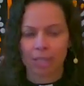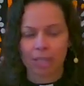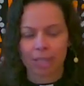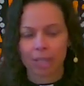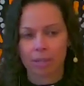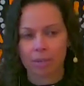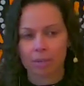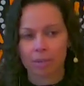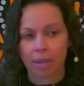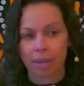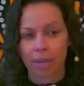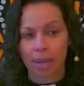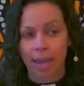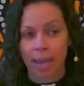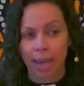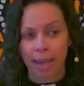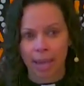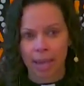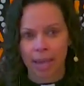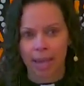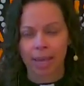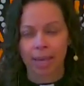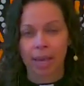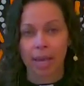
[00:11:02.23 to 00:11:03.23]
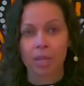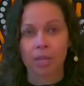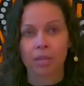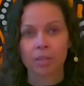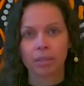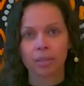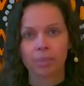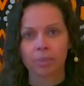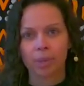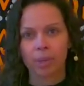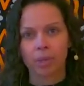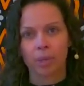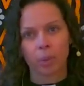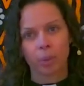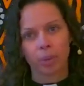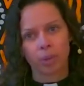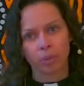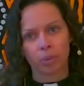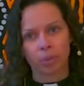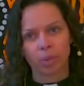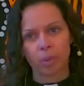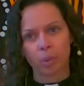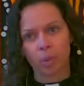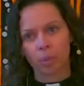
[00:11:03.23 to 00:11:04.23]
You just, you can't. And I used to
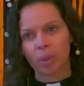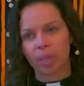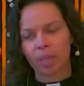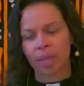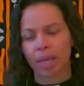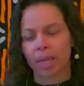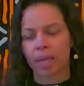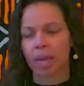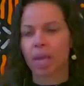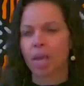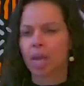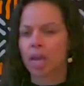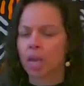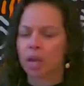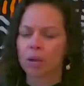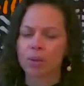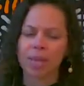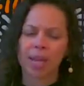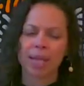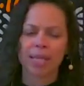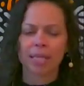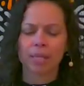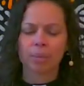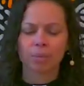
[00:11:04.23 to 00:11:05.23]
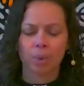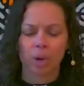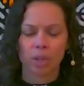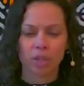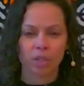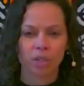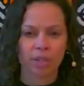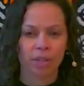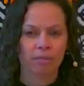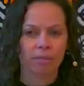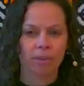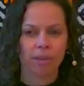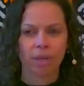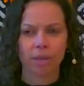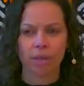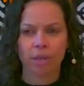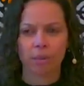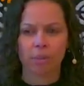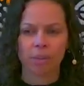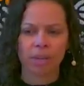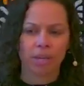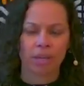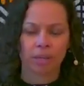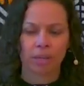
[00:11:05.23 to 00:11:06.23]
be annoyed when people would be like, oh yeah, I didn't watch
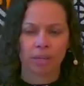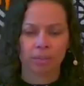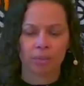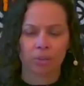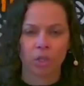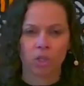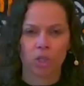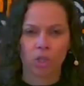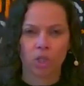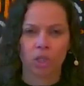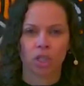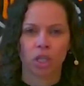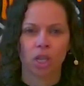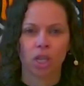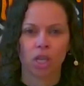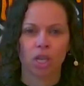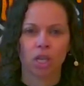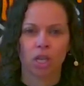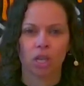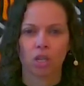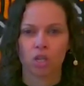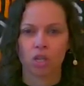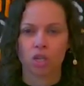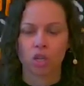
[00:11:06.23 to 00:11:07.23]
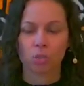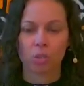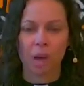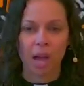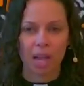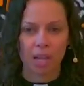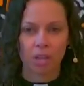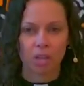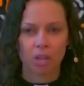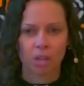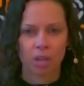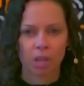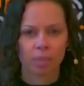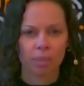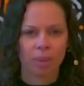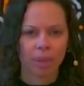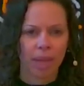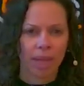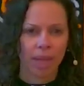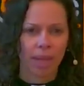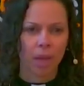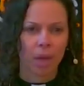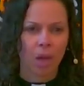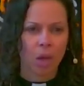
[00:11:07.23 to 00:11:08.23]
that video because it was just too
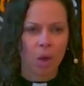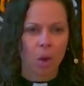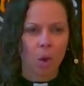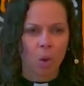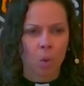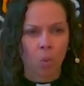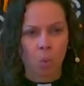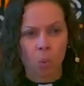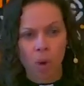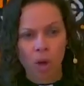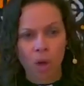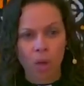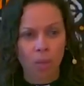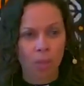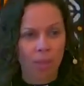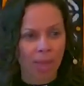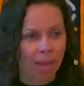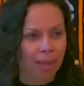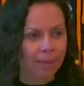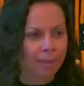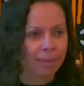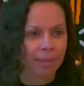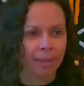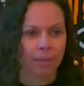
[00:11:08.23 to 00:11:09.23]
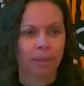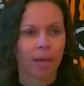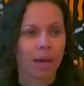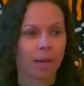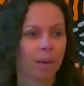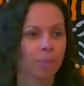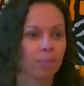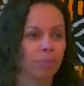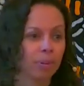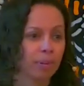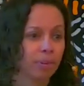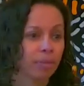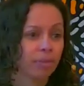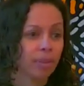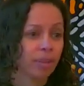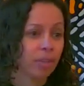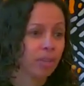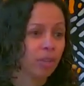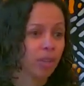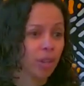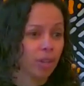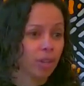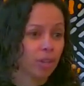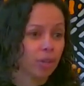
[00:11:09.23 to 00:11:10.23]
much. And I'm like, well, that's a lot of
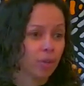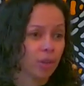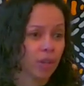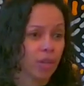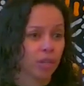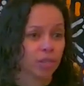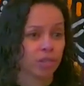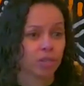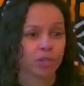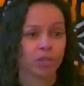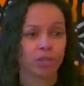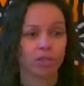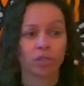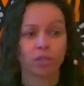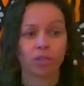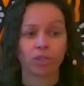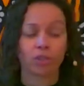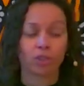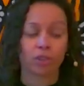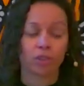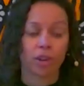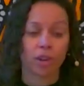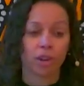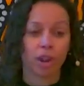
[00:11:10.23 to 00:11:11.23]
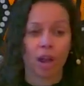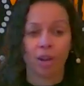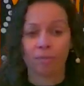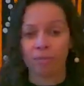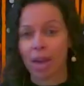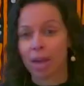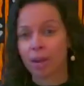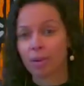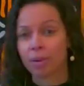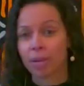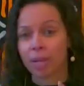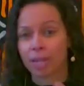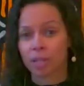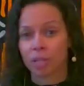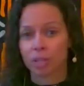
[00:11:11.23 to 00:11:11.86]
privilege that you get to just turn it off.